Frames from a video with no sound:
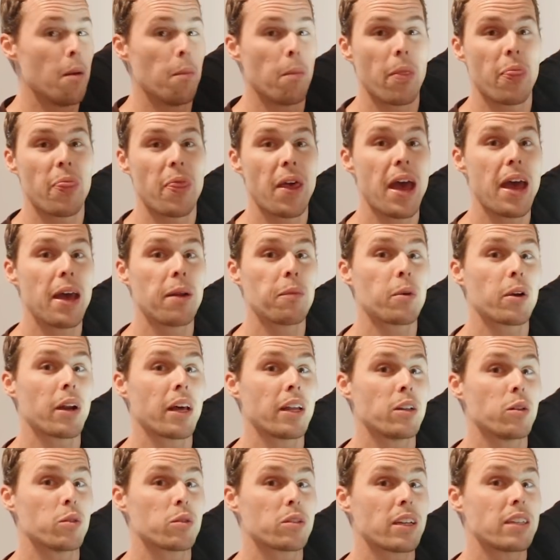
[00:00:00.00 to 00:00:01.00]
But then what
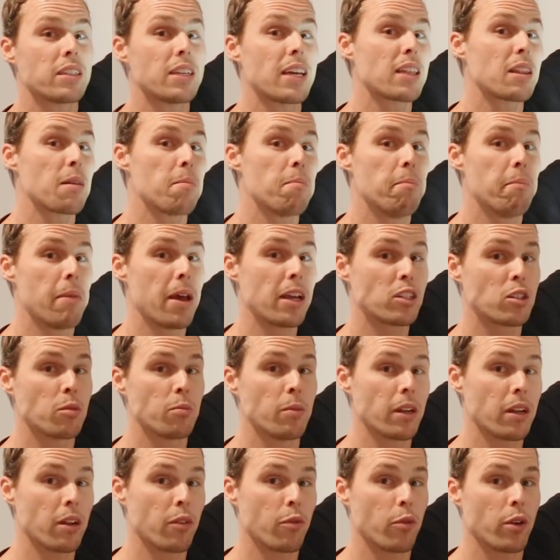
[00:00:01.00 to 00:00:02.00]
I do is I take the
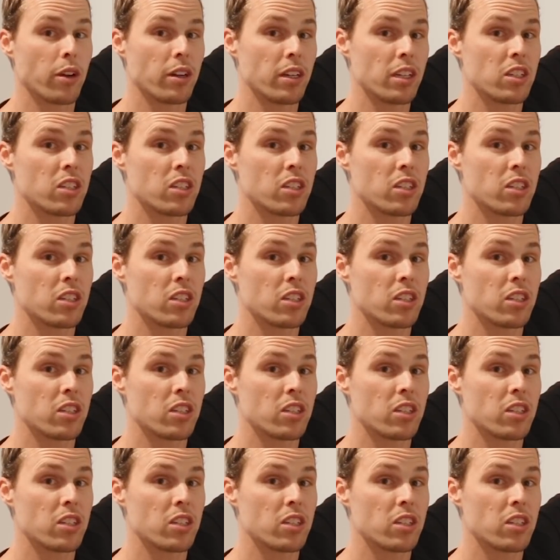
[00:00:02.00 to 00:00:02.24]
measurement of where